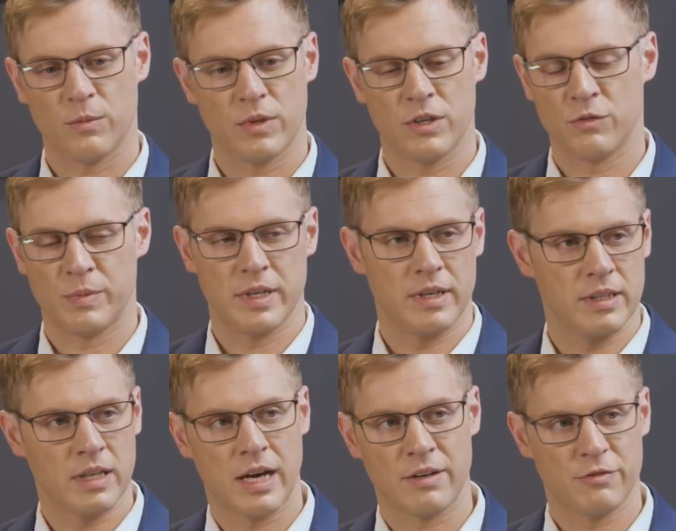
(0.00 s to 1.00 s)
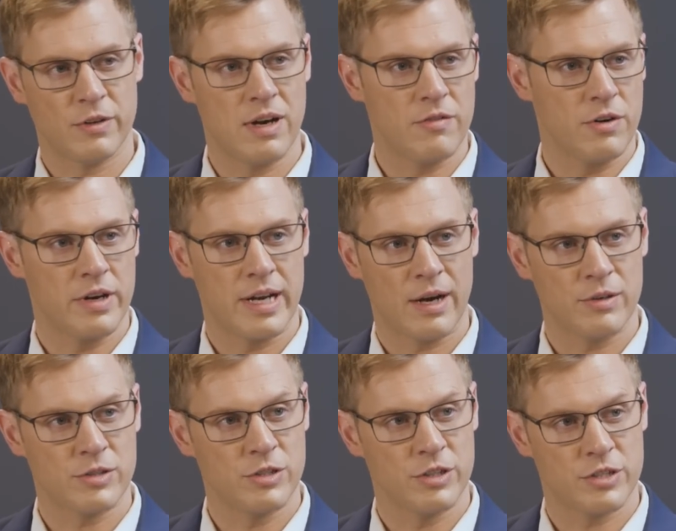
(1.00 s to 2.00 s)
you've been in line forever and now
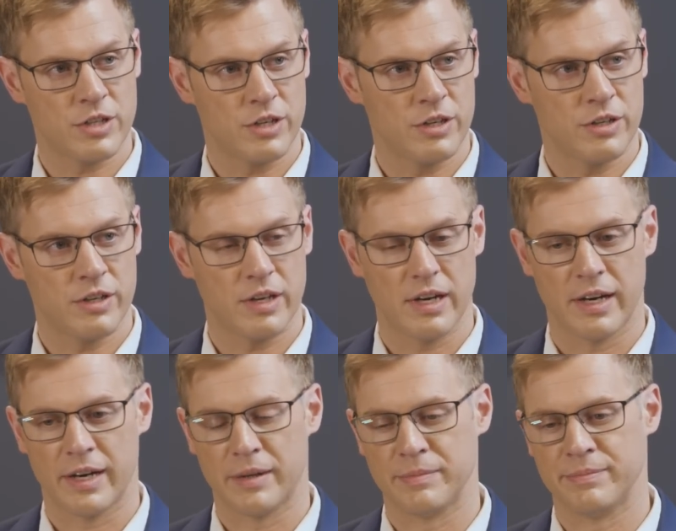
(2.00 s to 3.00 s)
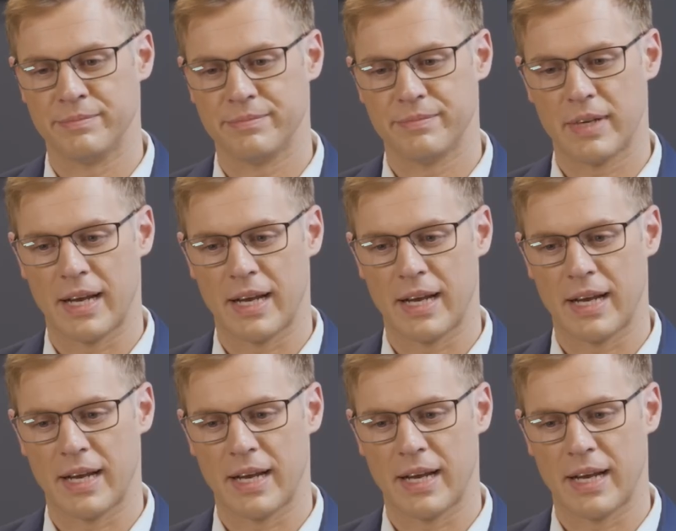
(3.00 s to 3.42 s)
it's your turn. And